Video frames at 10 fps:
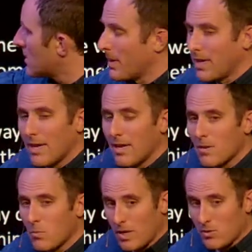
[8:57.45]
But
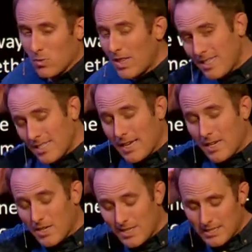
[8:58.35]
what it's really saying
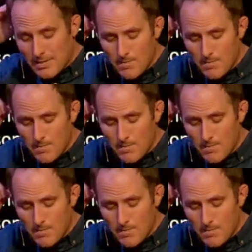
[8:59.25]
here is,